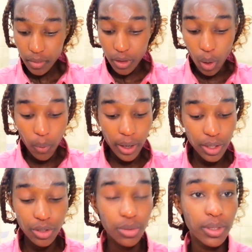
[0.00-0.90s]
why are you
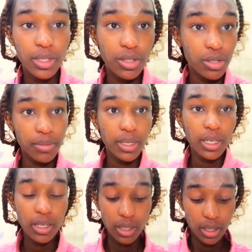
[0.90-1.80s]
doing this to
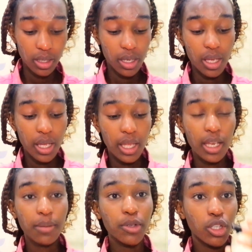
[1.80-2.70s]
me? And
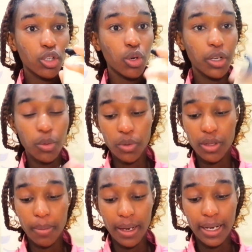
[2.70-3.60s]
I'm gonna go in with
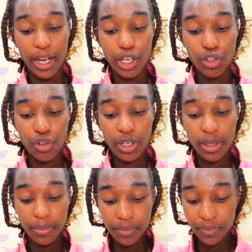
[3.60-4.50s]
my night
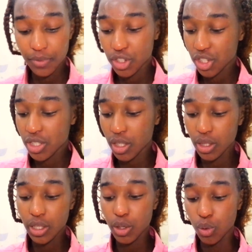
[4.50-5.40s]
cream, just a
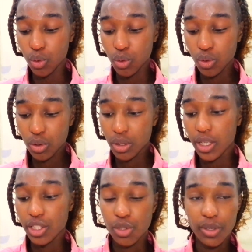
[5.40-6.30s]
little, I
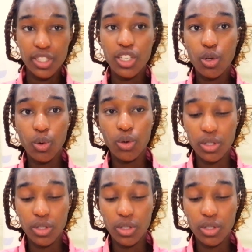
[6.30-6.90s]
don't need a lot.